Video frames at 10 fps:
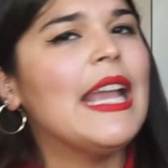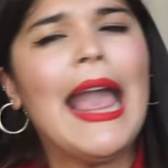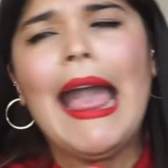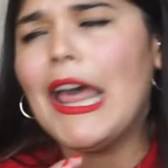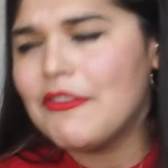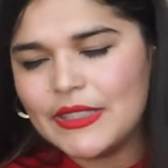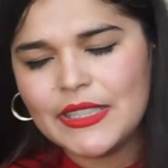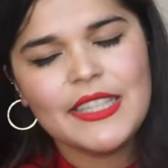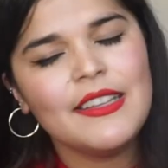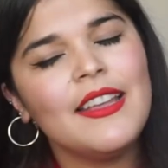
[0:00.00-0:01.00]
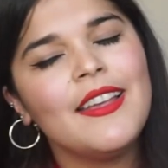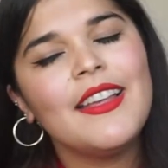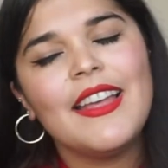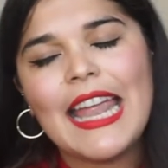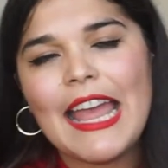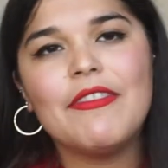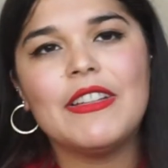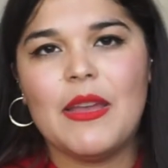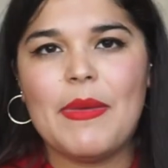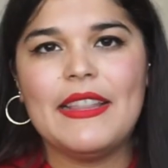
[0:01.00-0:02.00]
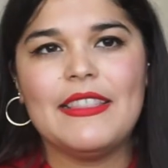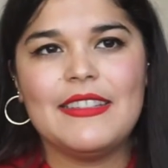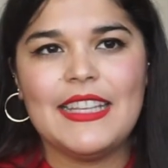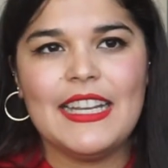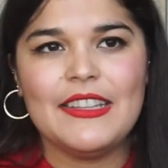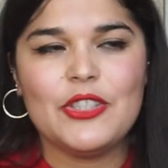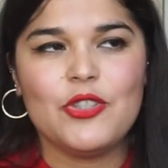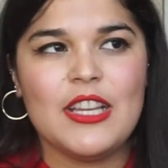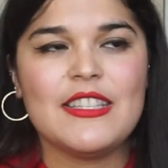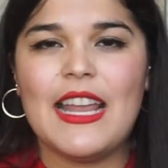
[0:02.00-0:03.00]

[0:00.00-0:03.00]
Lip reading: heavily about getting this dress,